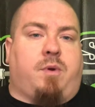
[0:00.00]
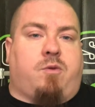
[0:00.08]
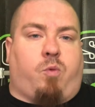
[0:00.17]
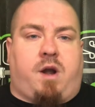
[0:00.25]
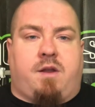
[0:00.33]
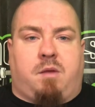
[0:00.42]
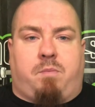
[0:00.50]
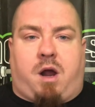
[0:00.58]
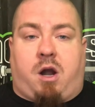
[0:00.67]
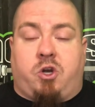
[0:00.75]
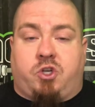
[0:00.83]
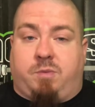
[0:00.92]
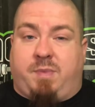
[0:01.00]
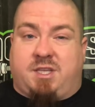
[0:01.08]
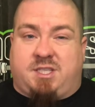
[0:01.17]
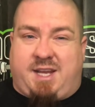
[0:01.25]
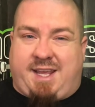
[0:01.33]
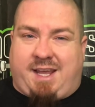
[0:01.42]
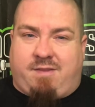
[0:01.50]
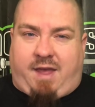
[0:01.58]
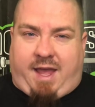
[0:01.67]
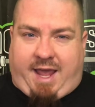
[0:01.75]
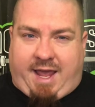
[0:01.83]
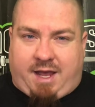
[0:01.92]
with where the bar should be sitting in
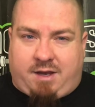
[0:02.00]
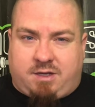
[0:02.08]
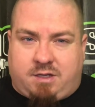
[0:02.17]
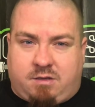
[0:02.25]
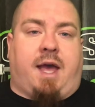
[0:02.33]
the hand,